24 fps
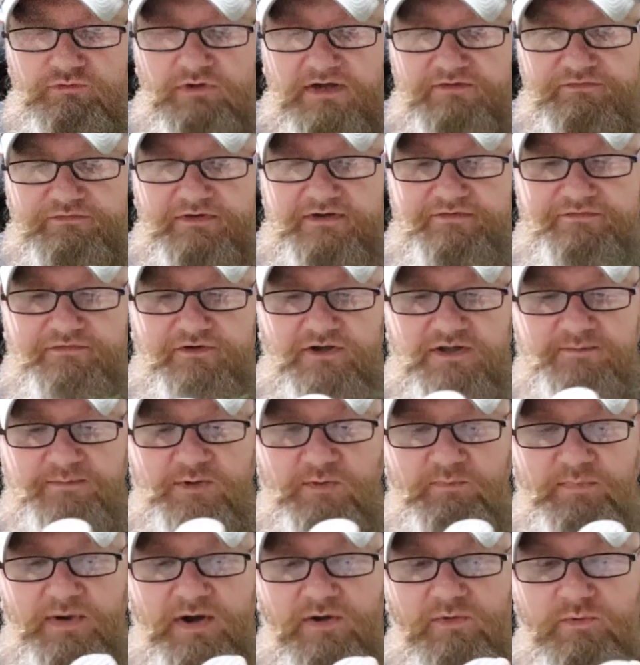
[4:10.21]
Right,
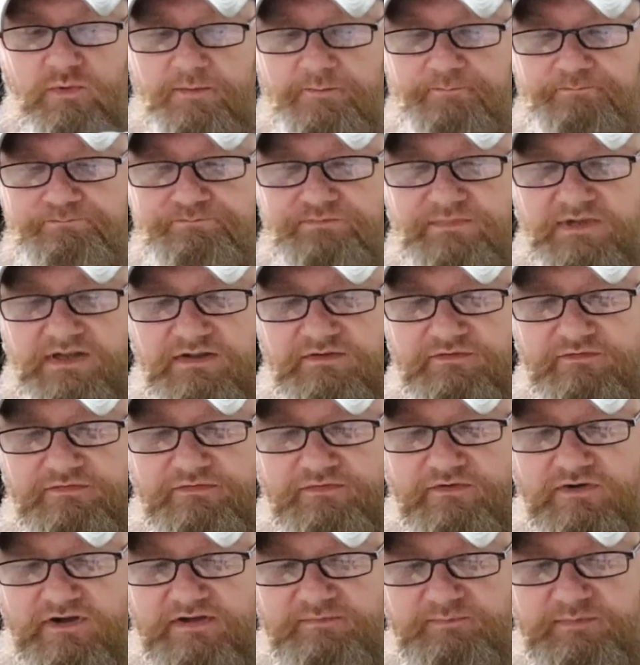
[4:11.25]
330ml bottle.
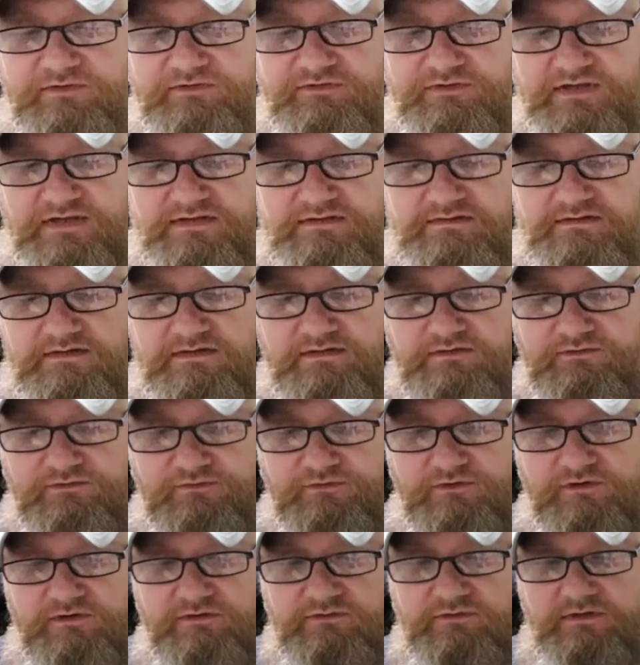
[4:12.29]
5%, as
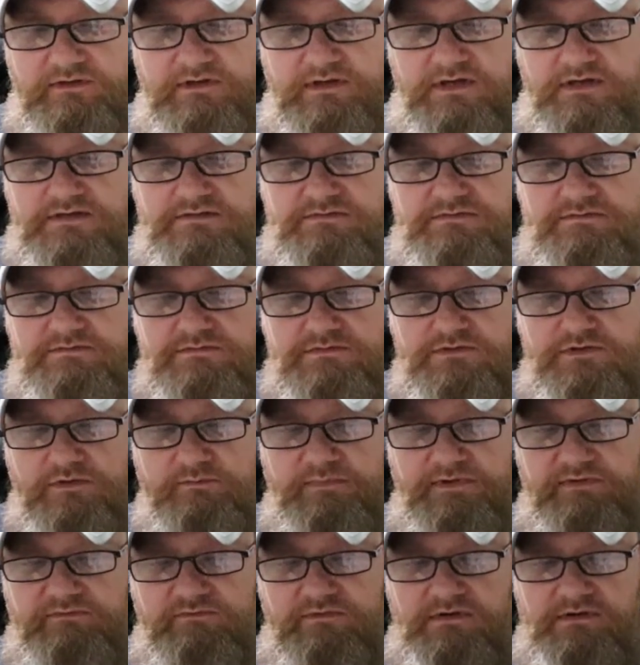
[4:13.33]
far as I know,
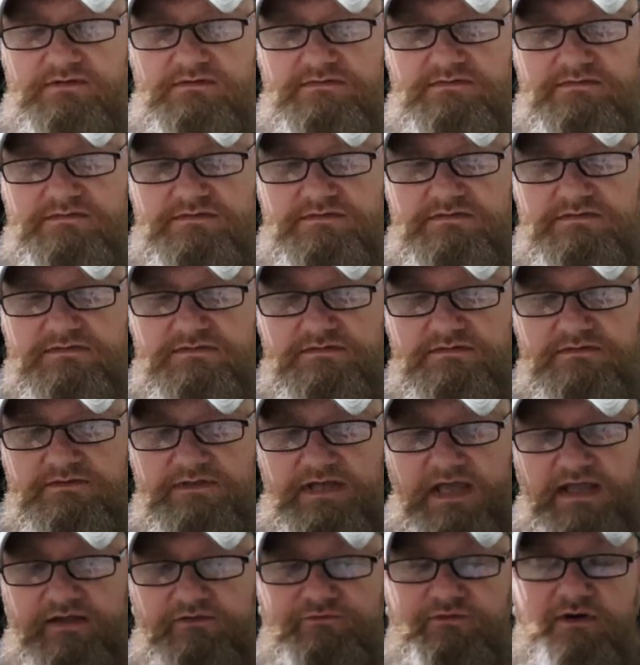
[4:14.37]
could be wrong.
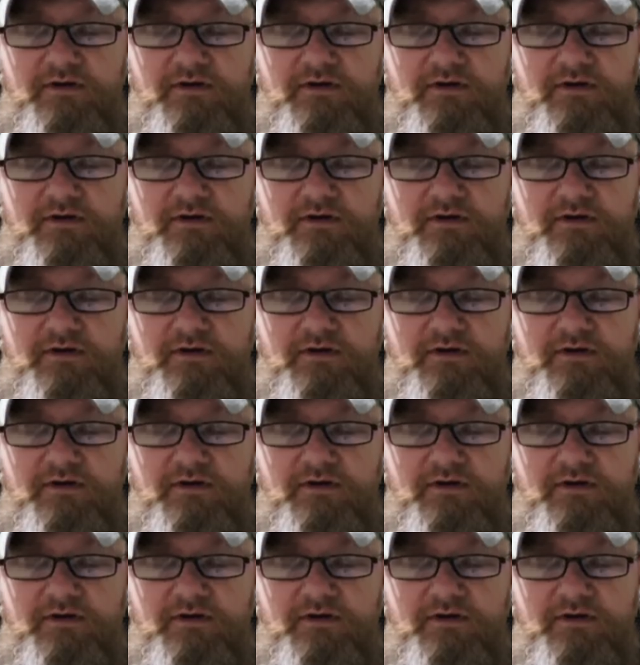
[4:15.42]
Yeah, it's